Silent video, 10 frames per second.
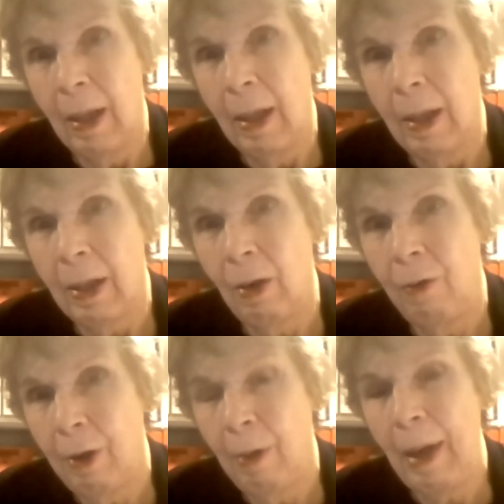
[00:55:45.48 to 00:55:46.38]
So
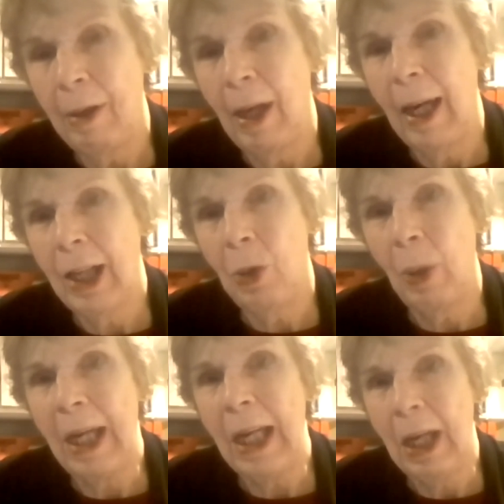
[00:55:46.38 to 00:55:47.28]
for about the last
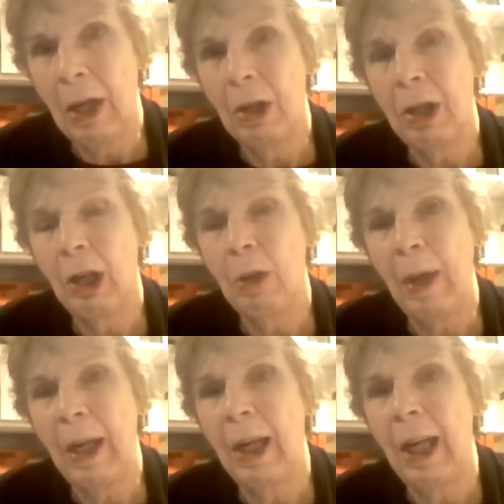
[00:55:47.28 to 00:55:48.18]
20 years, there's
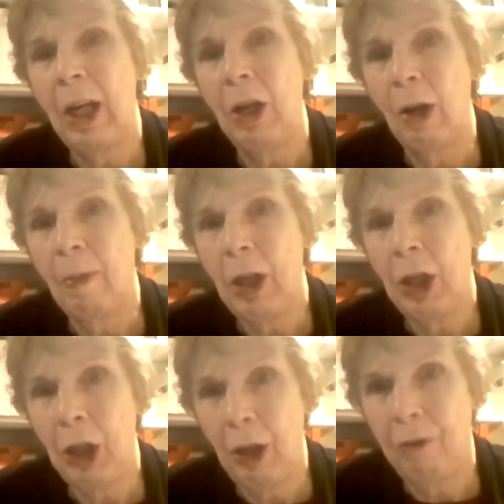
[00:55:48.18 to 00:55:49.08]
been an enormous
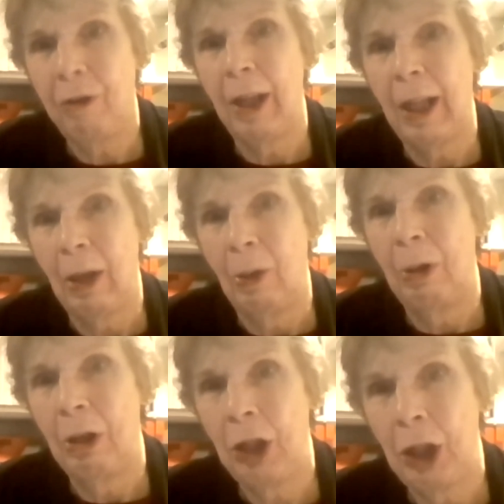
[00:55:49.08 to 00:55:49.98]
shift in the
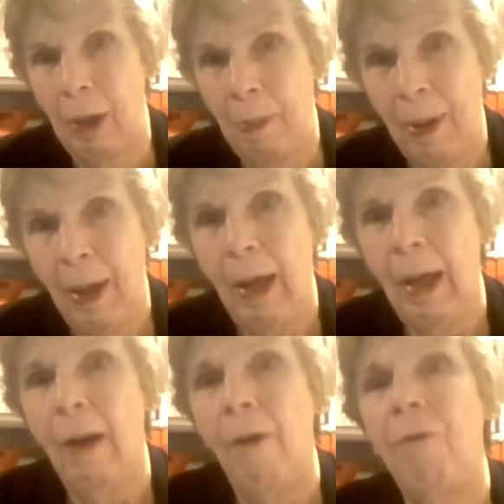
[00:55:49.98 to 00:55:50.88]
ownership
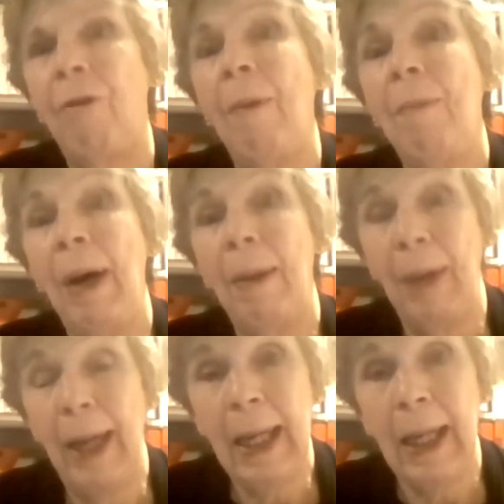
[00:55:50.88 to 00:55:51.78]
from
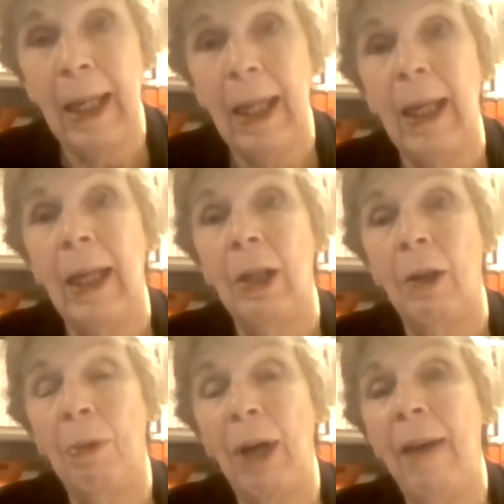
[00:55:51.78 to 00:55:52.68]
public to
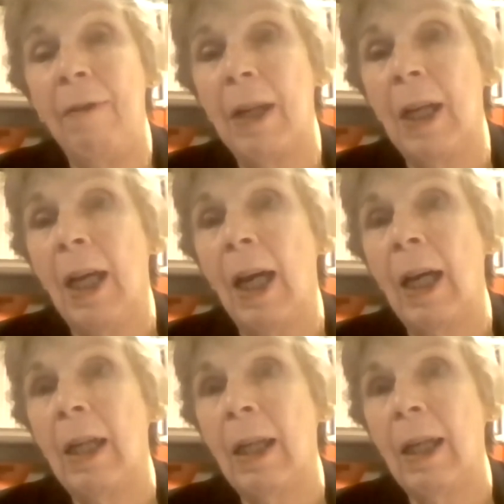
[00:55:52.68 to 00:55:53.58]
private.
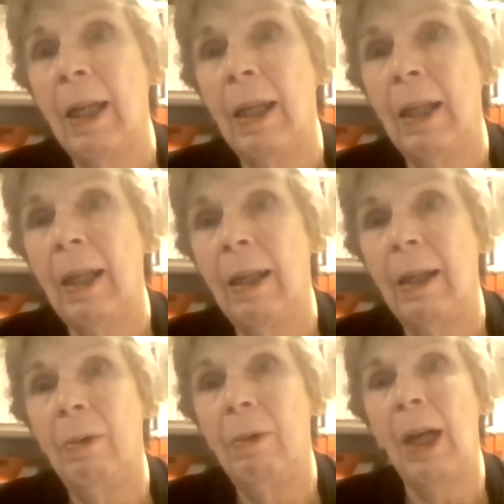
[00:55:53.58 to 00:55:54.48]
And
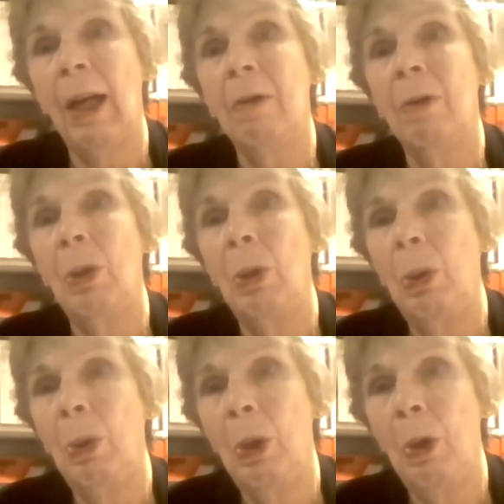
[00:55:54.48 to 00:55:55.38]
it was Andrew
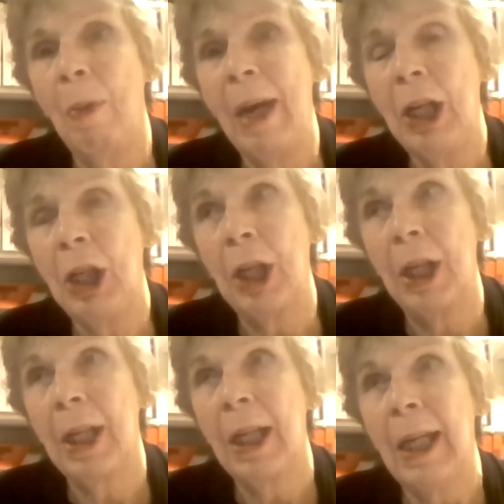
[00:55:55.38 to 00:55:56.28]
who
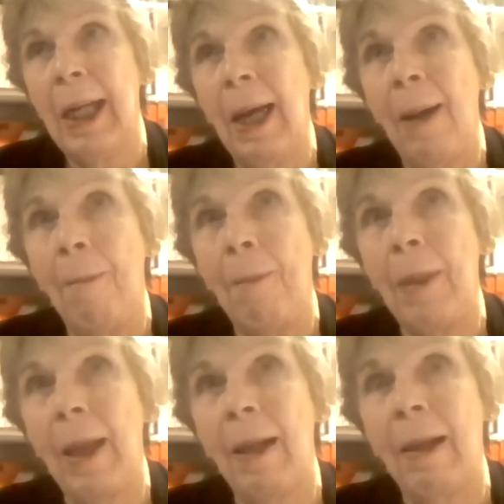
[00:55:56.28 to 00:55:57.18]
mentioned
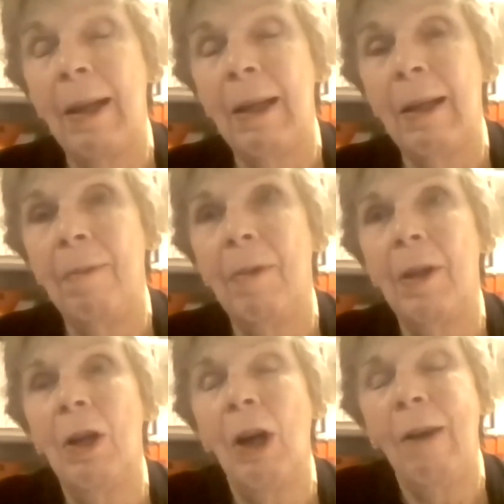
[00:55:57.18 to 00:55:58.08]
that the
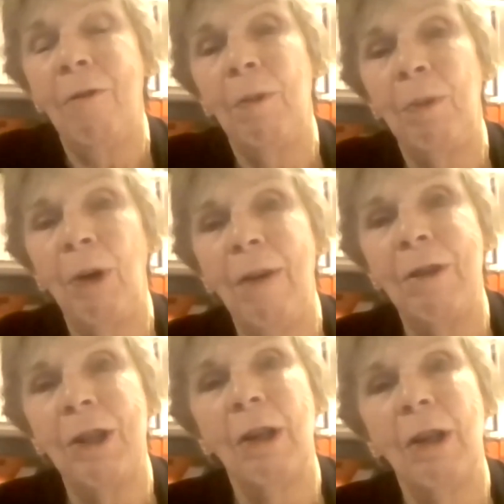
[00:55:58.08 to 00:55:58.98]

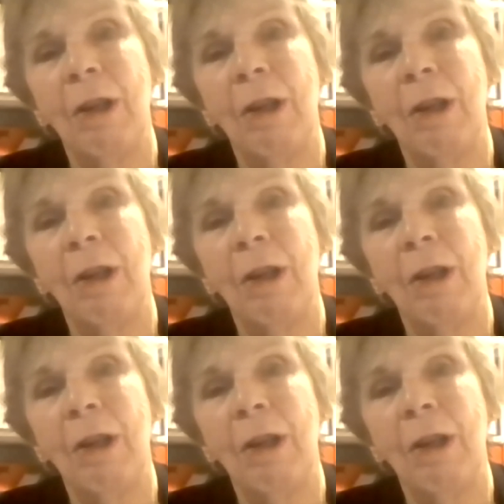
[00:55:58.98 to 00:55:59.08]
not-for-profits are in a